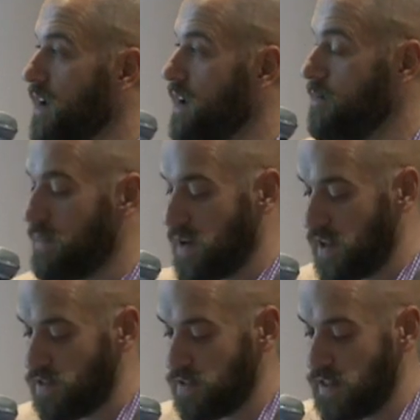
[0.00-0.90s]
and
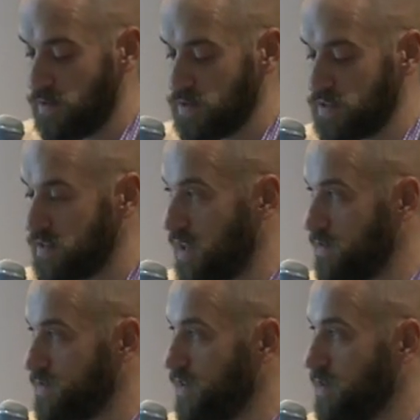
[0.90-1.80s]
I thought that was
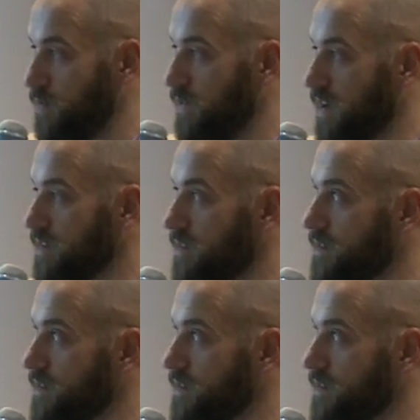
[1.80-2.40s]
very moving.